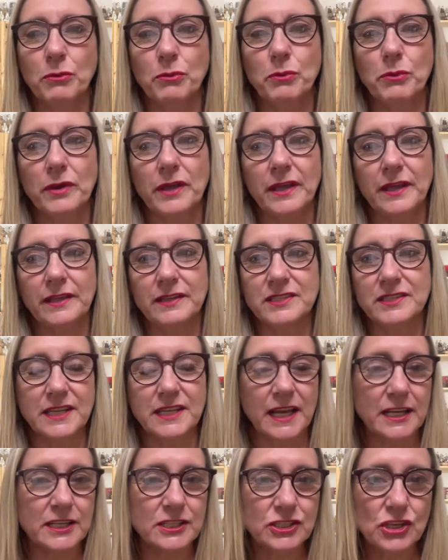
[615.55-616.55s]
It's
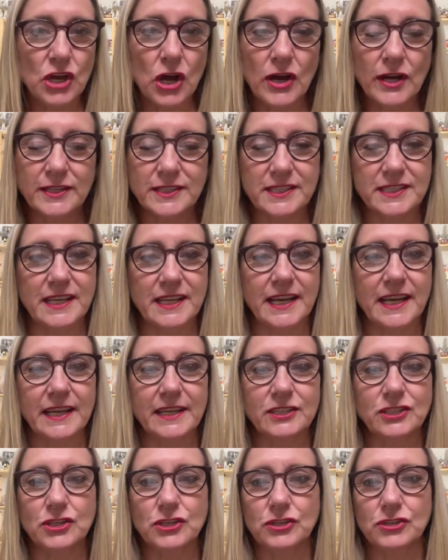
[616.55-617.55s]
exhausting
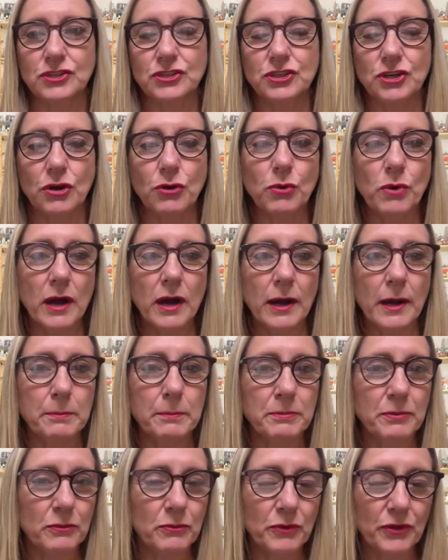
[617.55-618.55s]
to show
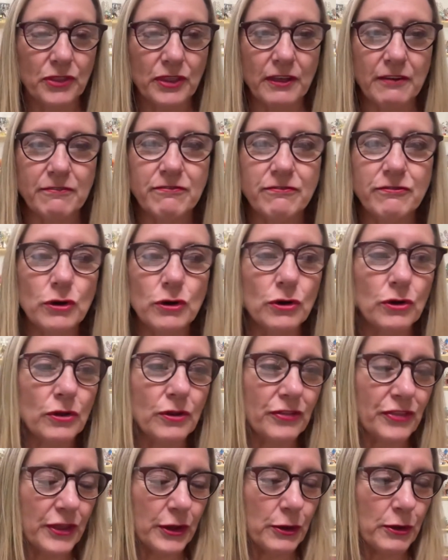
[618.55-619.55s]
up with a full
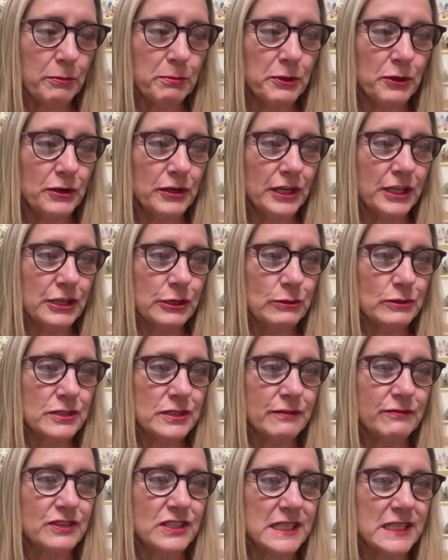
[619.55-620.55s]
therapeutic use
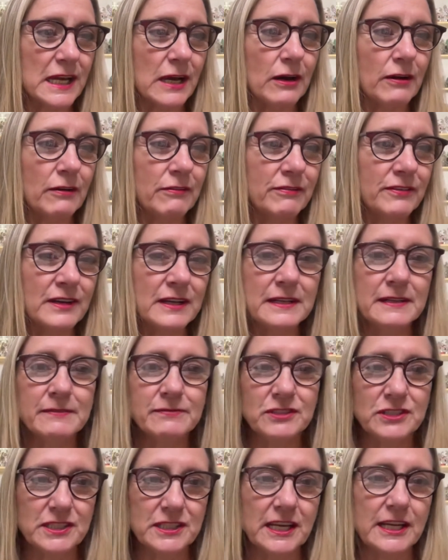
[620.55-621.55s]
of self,
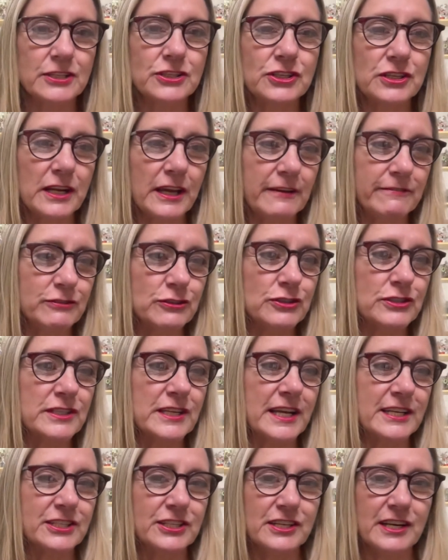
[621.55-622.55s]
session after
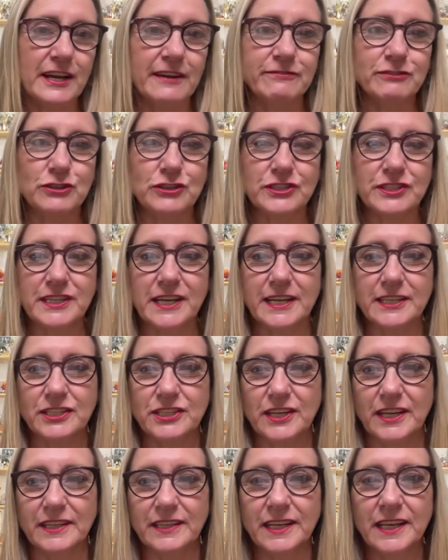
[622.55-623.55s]
session after
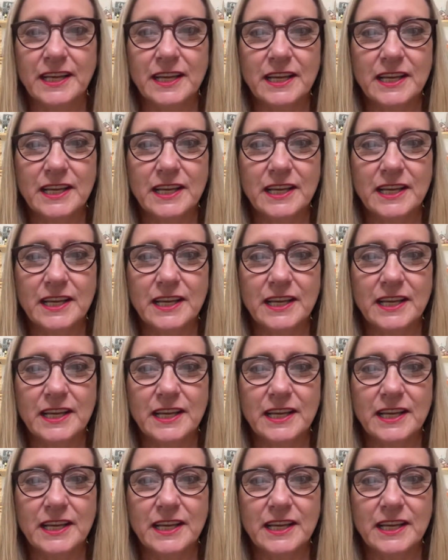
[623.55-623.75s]
session.